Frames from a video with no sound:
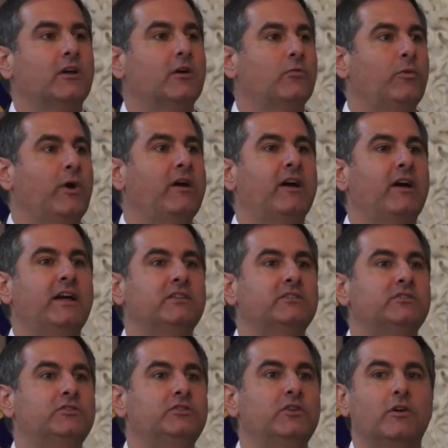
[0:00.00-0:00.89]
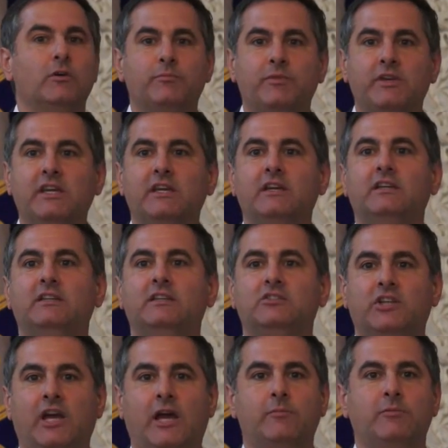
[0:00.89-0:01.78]
whereas European
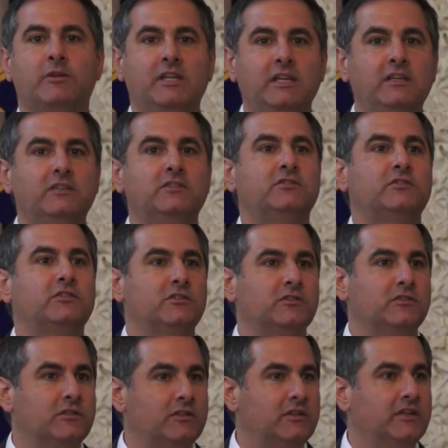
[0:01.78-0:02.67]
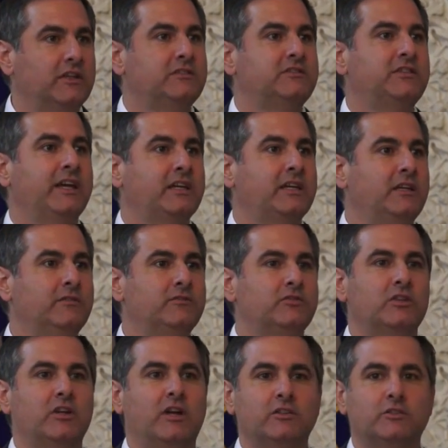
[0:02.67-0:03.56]
and Japanese
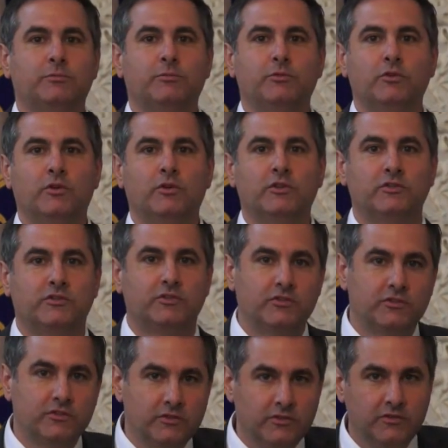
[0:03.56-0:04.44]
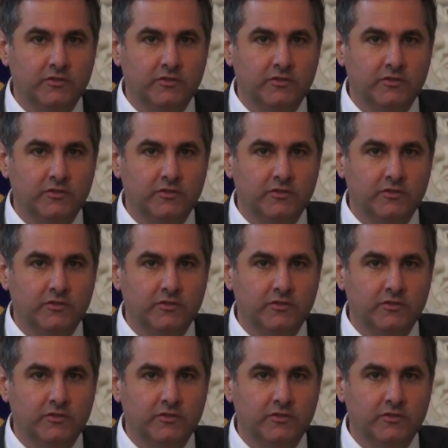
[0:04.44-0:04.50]
executives and entrepreneurs